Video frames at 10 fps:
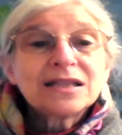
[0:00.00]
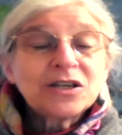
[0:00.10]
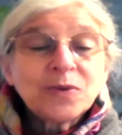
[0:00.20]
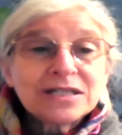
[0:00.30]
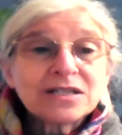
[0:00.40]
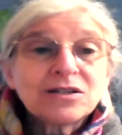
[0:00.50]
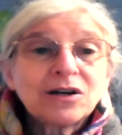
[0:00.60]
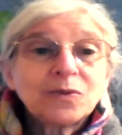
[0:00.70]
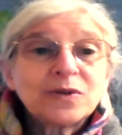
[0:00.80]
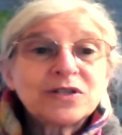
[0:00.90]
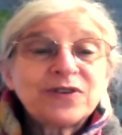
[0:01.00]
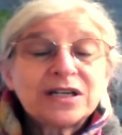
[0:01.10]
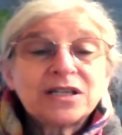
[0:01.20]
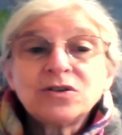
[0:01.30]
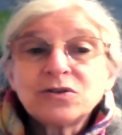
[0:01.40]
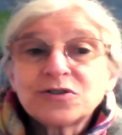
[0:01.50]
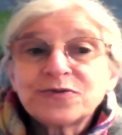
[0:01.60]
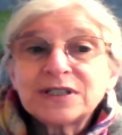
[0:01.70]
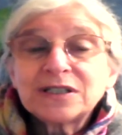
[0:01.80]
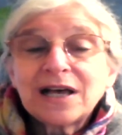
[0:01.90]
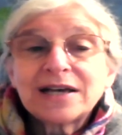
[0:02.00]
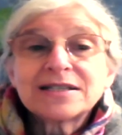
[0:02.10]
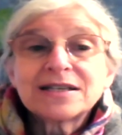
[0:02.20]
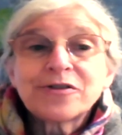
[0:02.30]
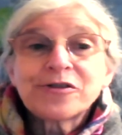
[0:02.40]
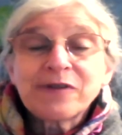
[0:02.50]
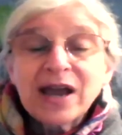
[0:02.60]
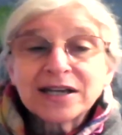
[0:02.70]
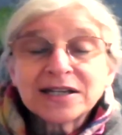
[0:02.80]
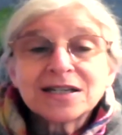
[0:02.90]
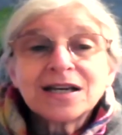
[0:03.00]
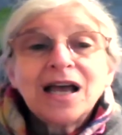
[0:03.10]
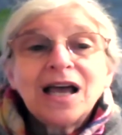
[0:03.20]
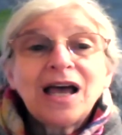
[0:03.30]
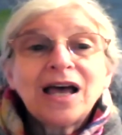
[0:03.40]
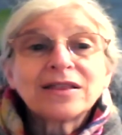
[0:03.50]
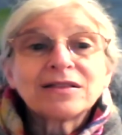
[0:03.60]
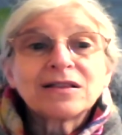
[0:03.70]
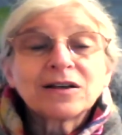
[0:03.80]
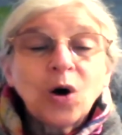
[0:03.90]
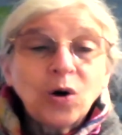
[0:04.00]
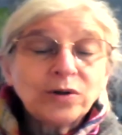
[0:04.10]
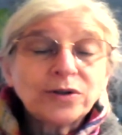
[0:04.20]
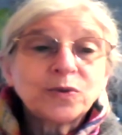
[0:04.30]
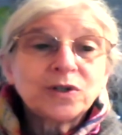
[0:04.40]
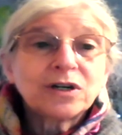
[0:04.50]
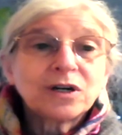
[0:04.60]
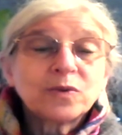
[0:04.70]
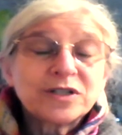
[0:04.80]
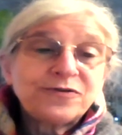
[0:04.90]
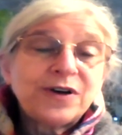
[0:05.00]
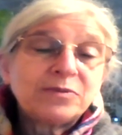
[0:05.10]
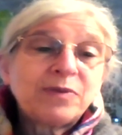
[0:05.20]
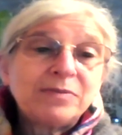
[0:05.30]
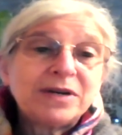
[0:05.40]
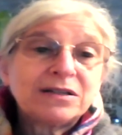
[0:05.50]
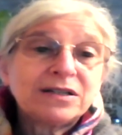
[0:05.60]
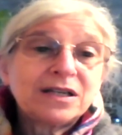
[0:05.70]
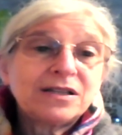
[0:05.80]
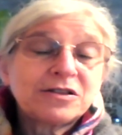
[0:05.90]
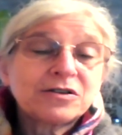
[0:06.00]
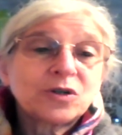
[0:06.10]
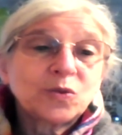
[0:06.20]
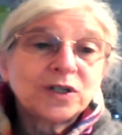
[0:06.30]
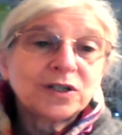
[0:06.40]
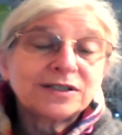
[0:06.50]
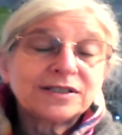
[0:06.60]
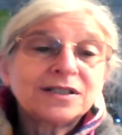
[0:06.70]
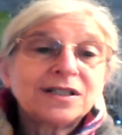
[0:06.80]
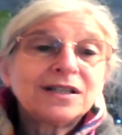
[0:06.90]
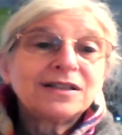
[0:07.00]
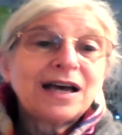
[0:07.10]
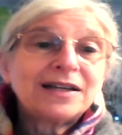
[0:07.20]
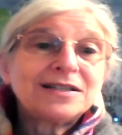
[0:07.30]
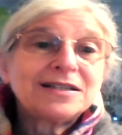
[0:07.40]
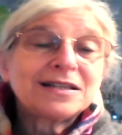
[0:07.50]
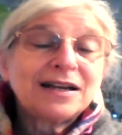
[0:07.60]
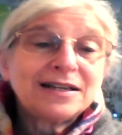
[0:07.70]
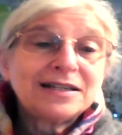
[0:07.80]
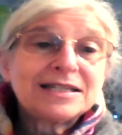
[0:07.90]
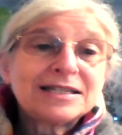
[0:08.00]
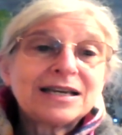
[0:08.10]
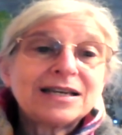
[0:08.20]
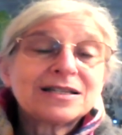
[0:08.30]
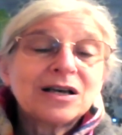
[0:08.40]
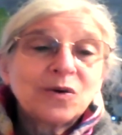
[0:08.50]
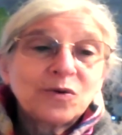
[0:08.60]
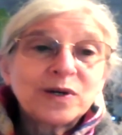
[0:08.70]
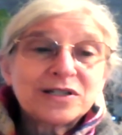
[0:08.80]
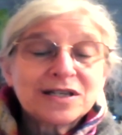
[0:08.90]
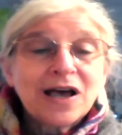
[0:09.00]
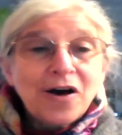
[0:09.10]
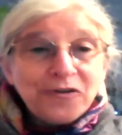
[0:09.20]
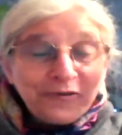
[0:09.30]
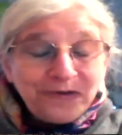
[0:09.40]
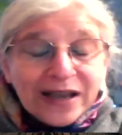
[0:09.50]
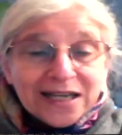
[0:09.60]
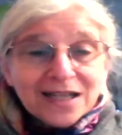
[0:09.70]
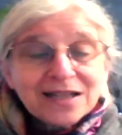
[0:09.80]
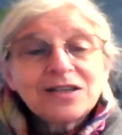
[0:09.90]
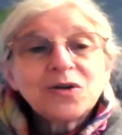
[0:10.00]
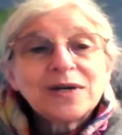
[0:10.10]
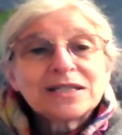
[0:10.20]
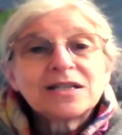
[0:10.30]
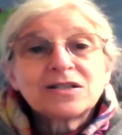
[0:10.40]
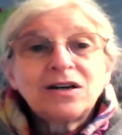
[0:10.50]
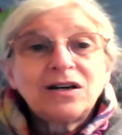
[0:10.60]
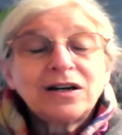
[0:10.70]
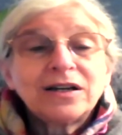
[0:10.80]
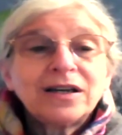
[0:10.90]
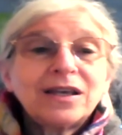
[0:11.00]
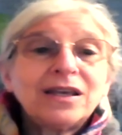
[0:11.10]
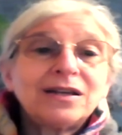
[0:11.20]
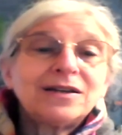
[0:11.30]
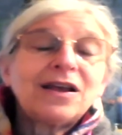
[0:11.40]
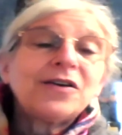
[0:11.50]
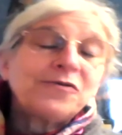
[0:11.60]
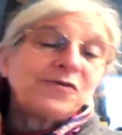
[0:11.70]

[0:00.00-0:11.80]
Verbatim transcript: the U S S R was very useful as a threat, and the Cold War was fought primarily in the Third World. That is, the United States was fighting the U S S R in